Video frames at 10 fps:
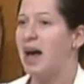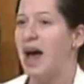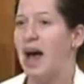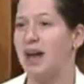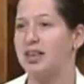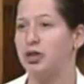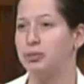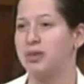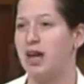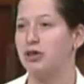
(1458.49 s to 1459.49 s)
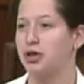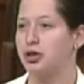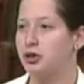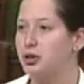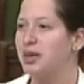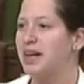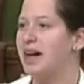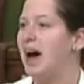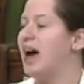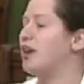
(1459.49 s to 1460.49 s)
in dealing with people who may have been